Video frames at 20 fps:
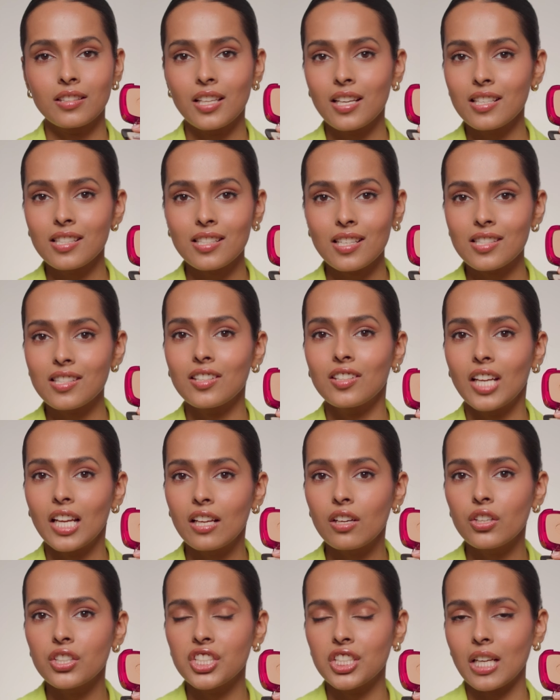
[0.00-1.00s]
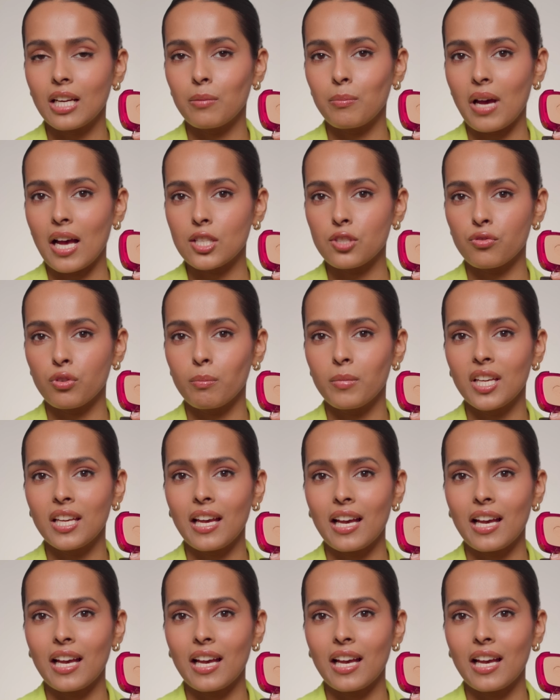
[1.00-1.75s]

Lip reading: This is a really good shade match for me.